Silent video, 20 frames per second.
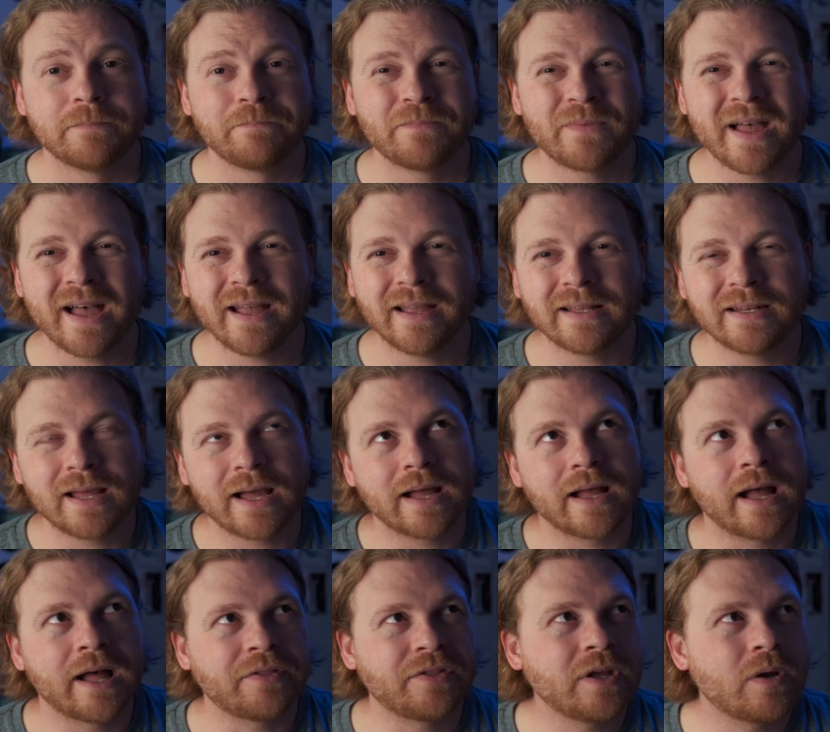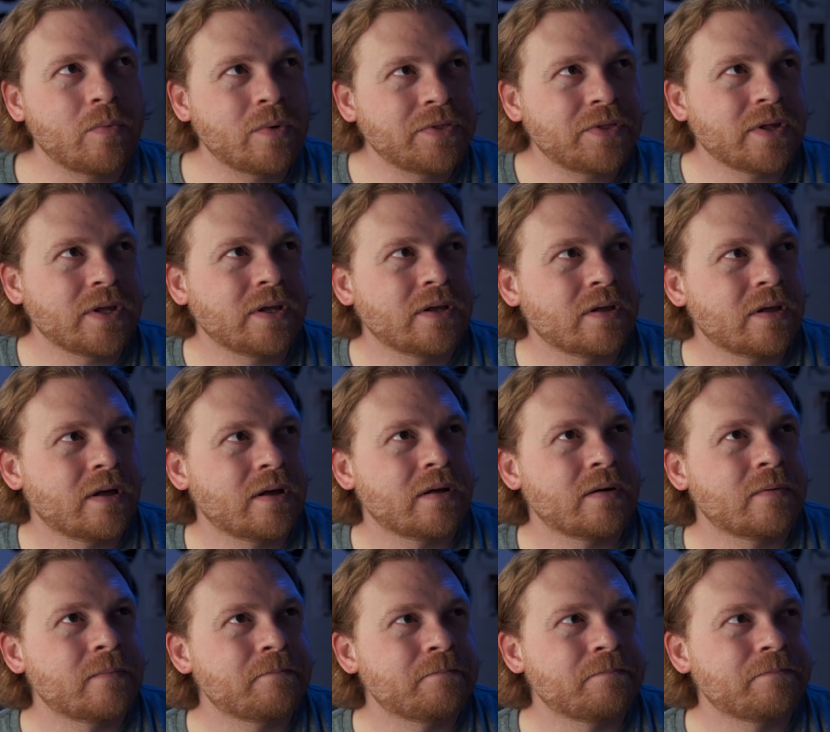That, and I think one thing
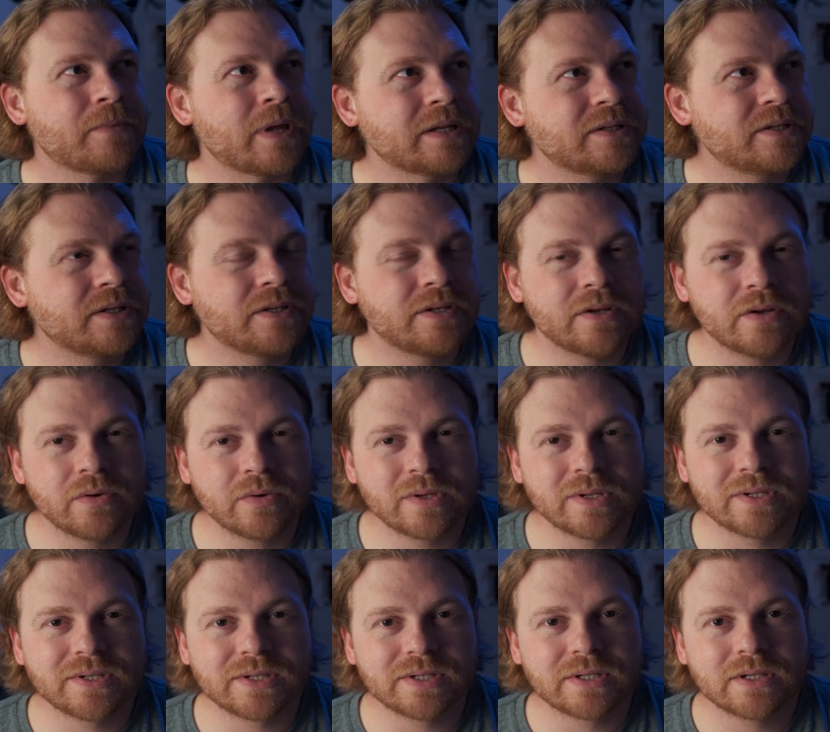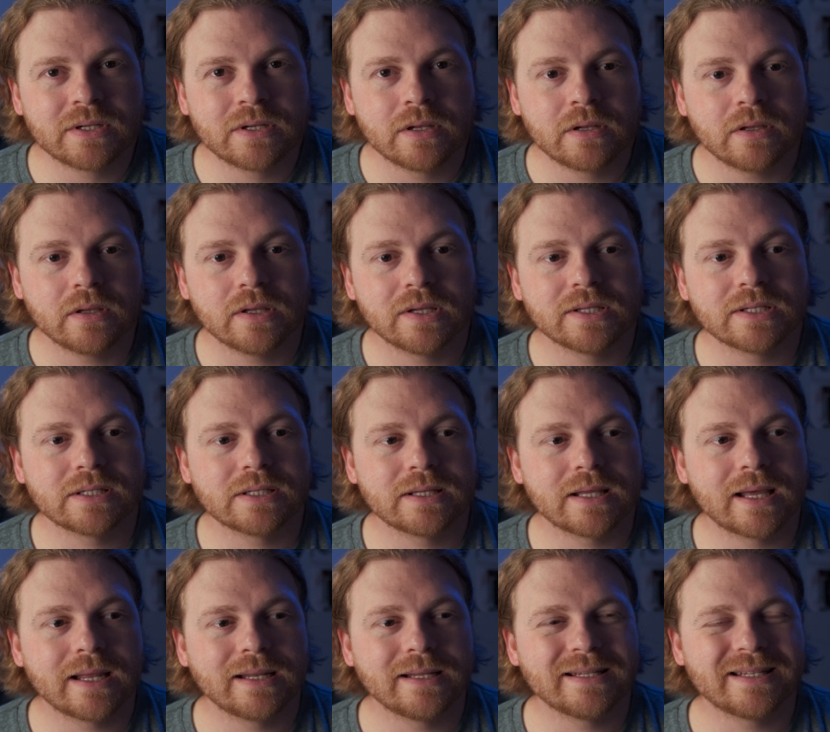I did notice is
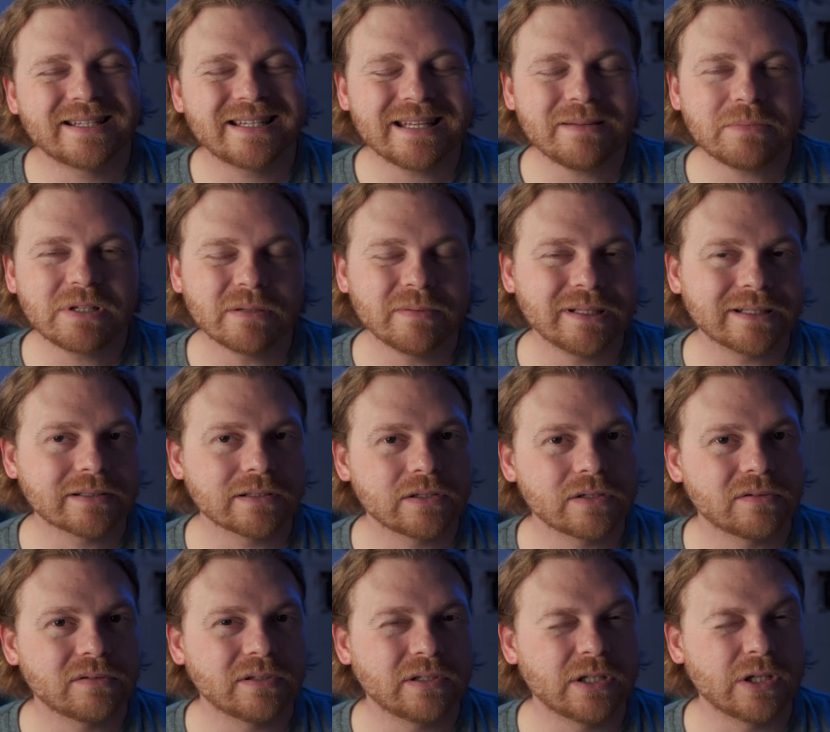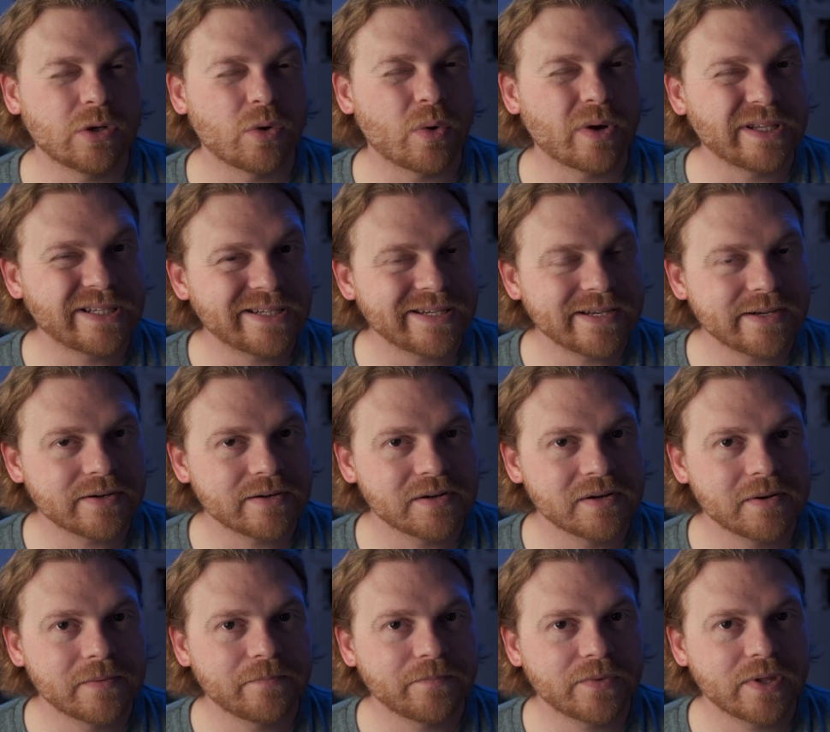that it seems to be a little noisier
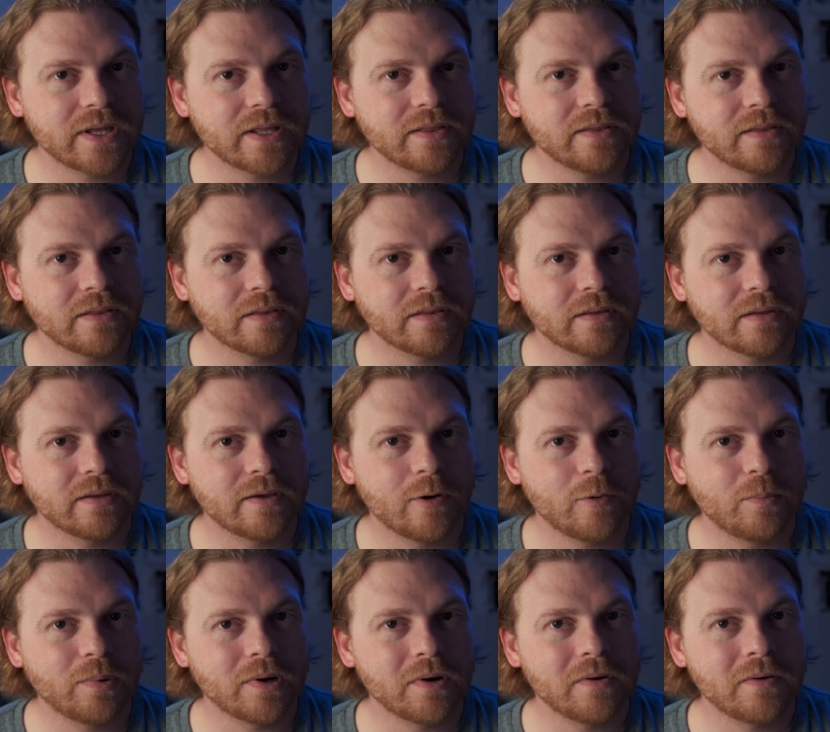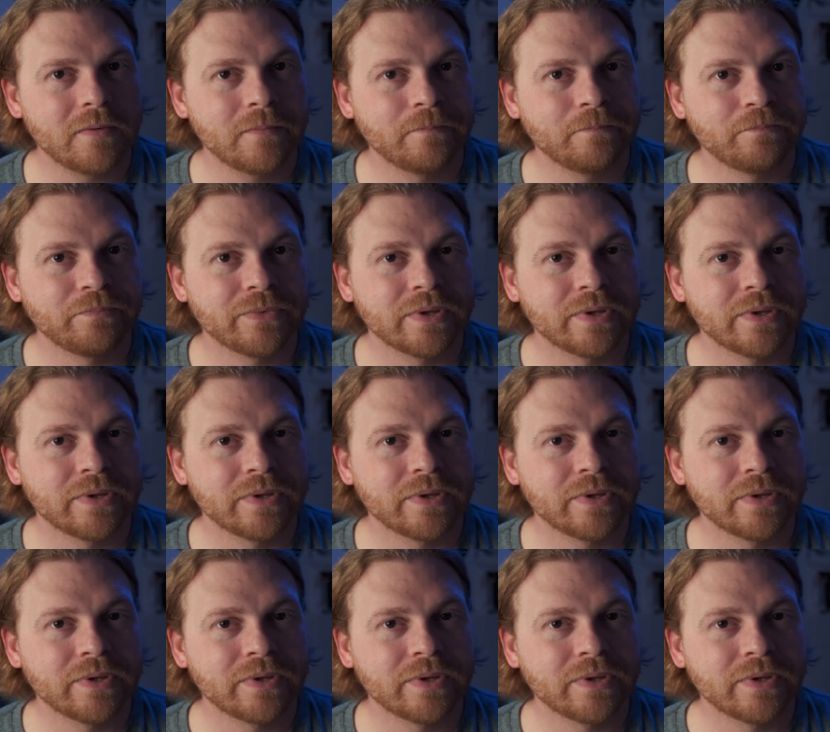than GoPro.